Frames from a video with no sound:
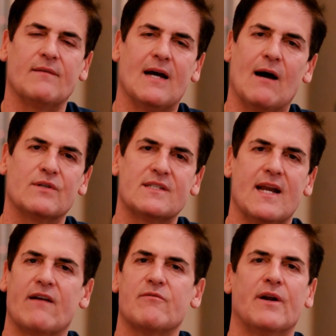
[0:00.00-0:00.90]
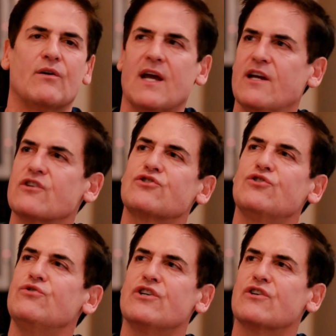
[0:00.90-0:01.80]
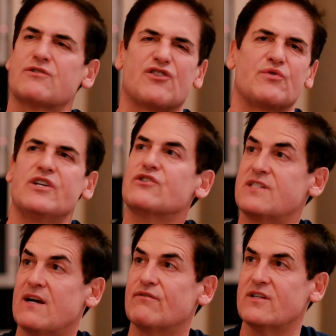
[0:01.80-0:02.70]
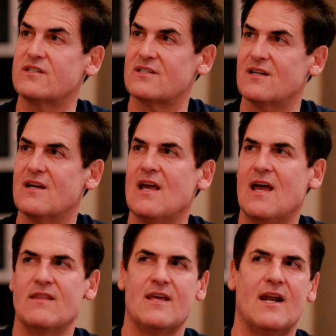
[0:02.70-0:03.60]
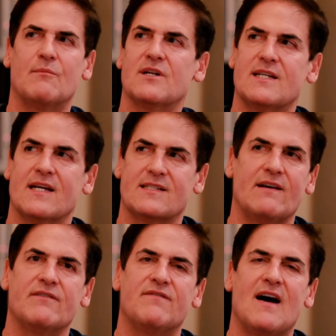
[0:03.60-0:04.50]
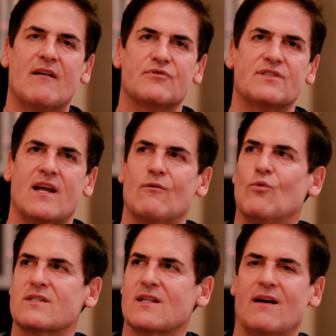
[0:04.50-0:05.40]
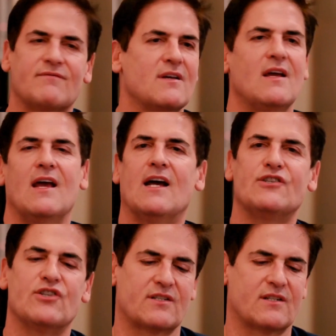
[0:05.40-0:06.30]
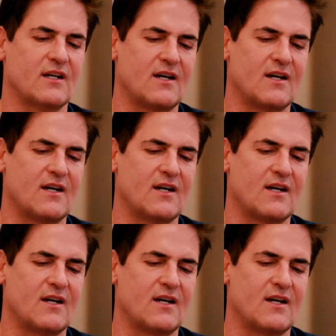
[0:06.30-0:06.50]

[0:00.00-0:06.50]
I would say to everybody, okay, here's 2 years, 3 years severance, and then I'm going to take 75% of what's left and just